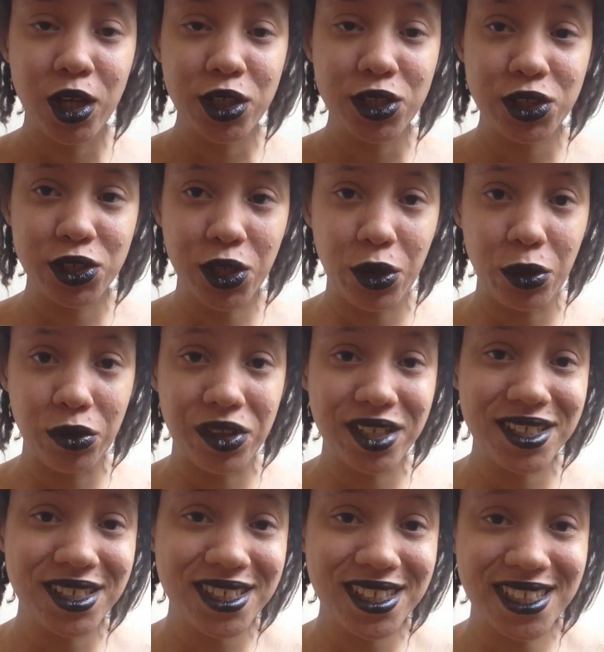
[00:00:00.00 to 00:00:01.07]
So
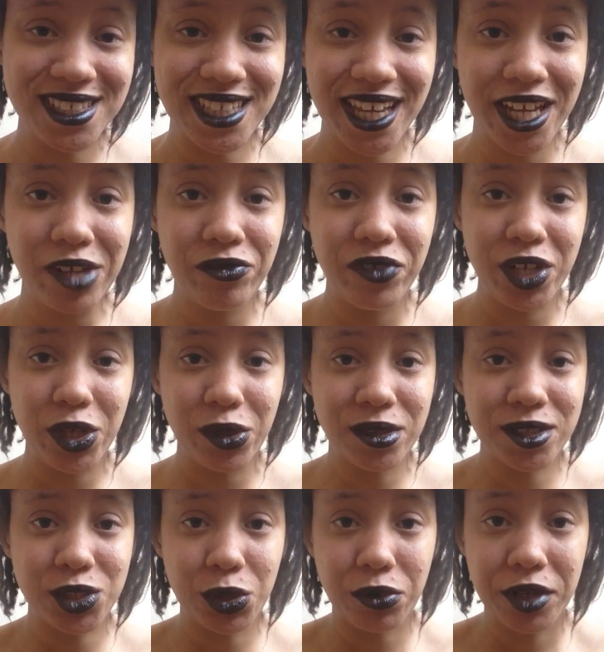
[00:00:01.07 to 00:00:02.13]
this is the second video
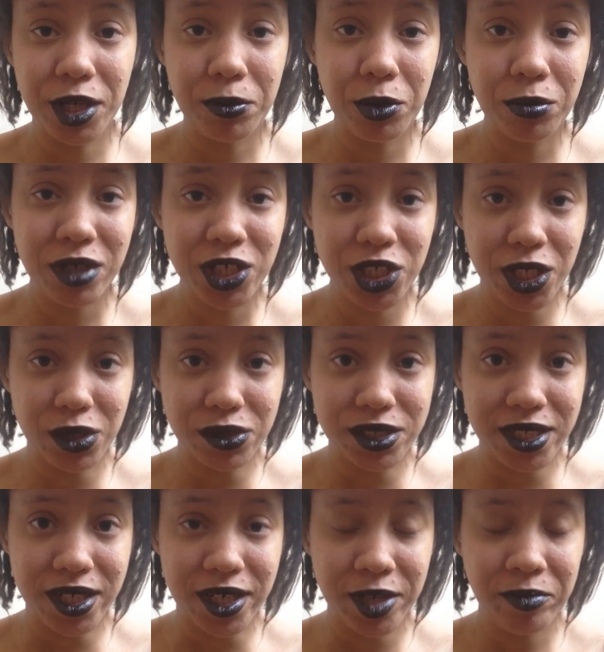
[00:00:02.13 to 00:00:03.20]
that's going up on my channel
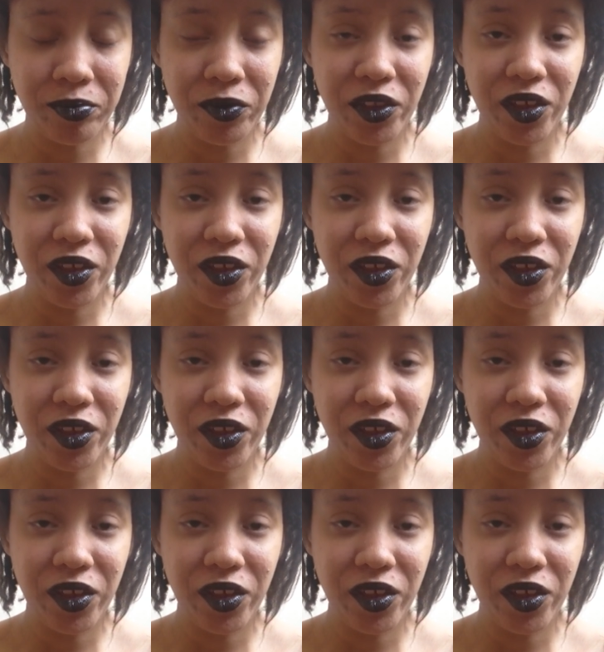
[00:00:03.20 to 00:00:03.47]
today.